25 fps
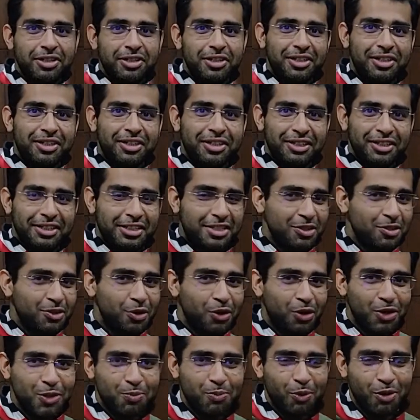This is
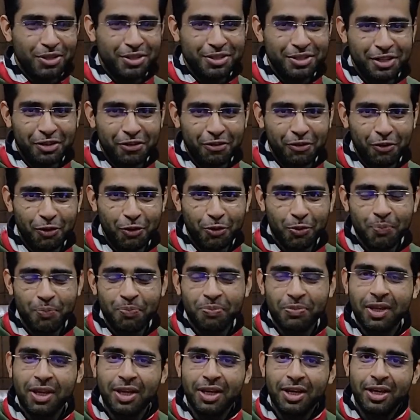not a sponsored review.
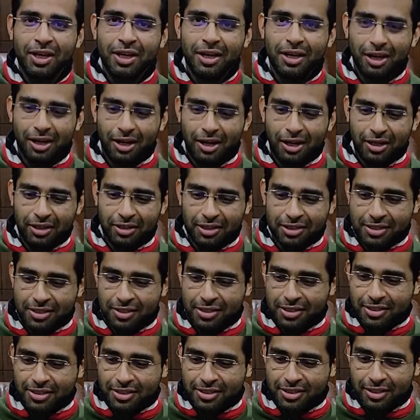This
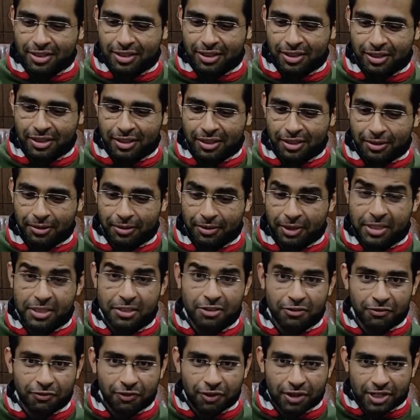is
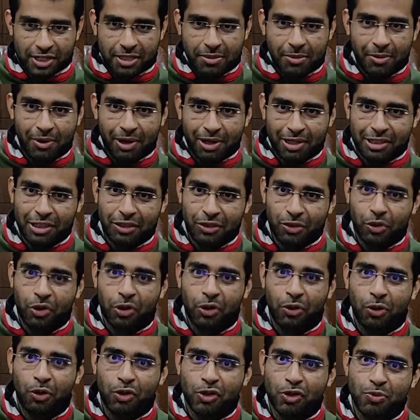the first time I'm actually doing
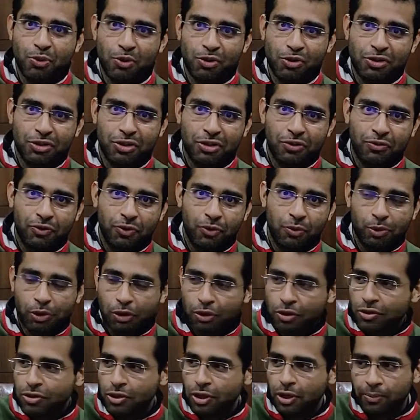a non-sponsored review,
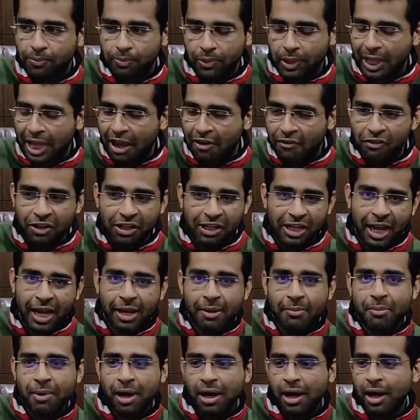because every
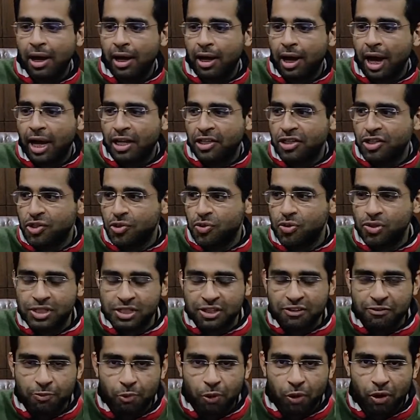time I just
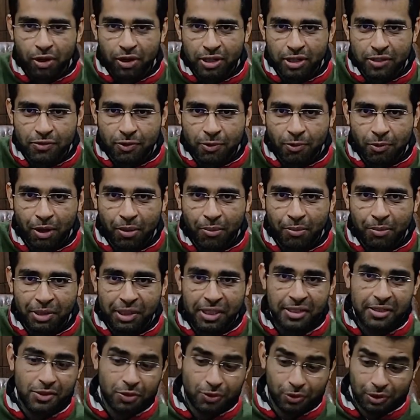receive products from
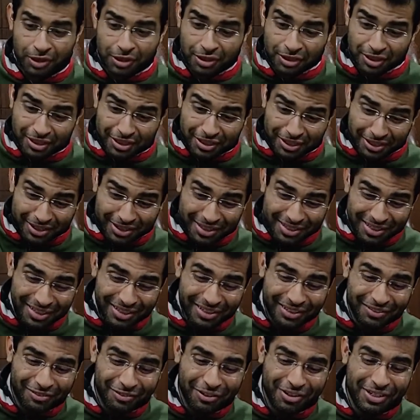companies. So this is
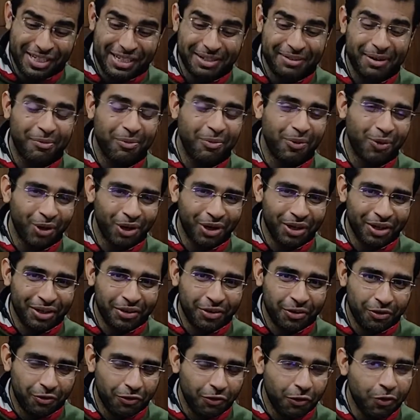the first time I'm doing a
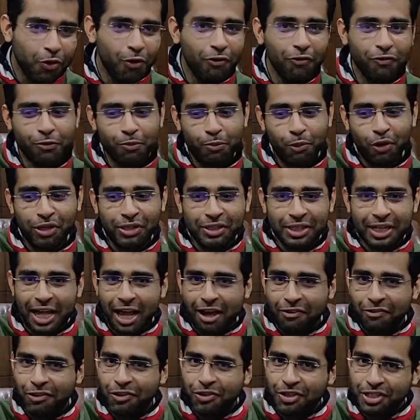review of a product that I
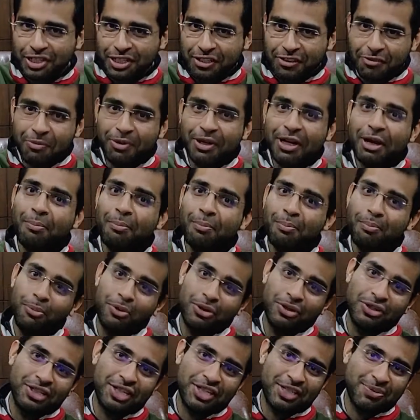haven't received, but I
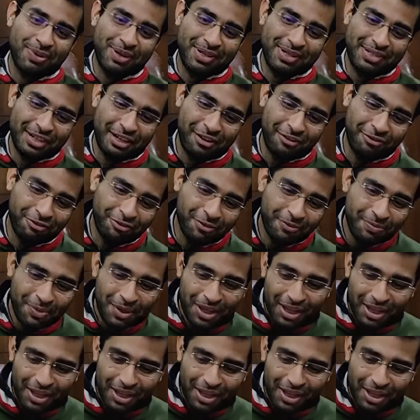purchased myself.